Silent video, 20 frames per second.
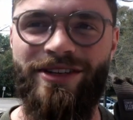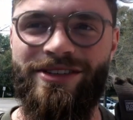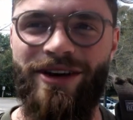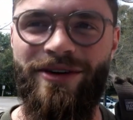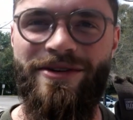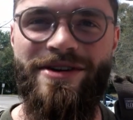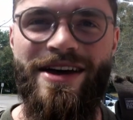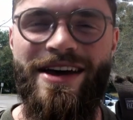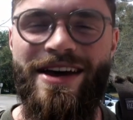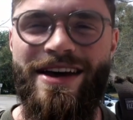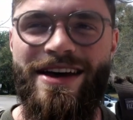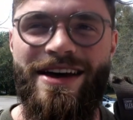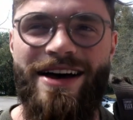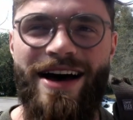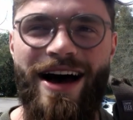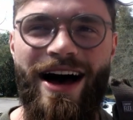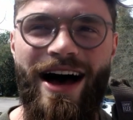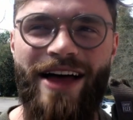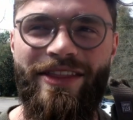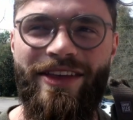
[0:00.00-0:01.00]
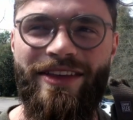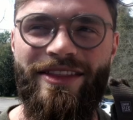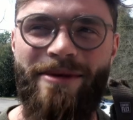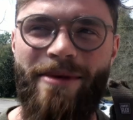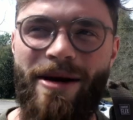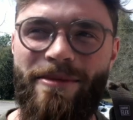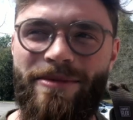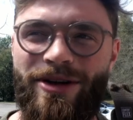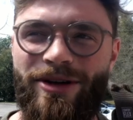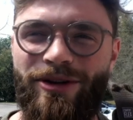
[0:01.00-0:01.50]
So I think that
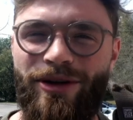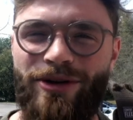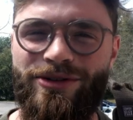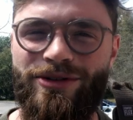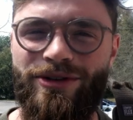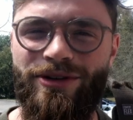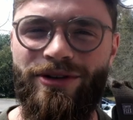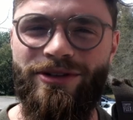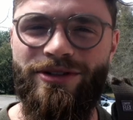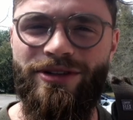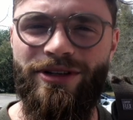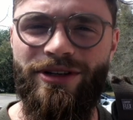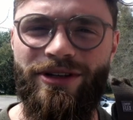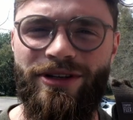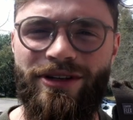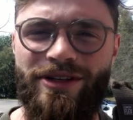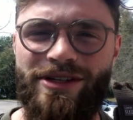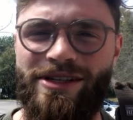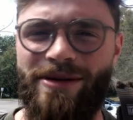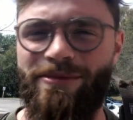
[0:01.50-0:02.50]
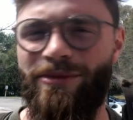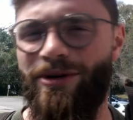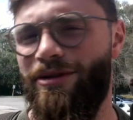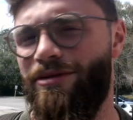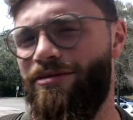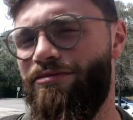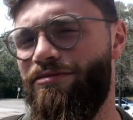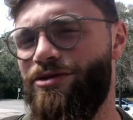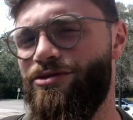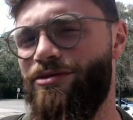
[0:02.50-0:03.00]
might be closer to December
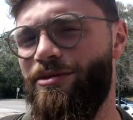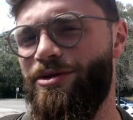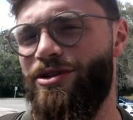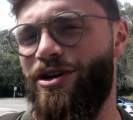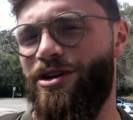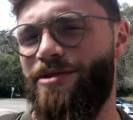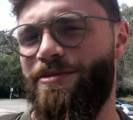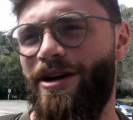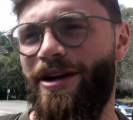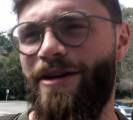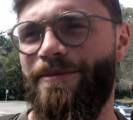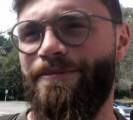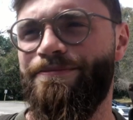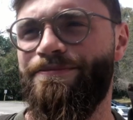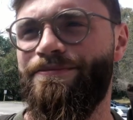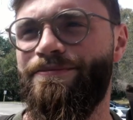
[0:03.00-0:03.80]
when we talk about it.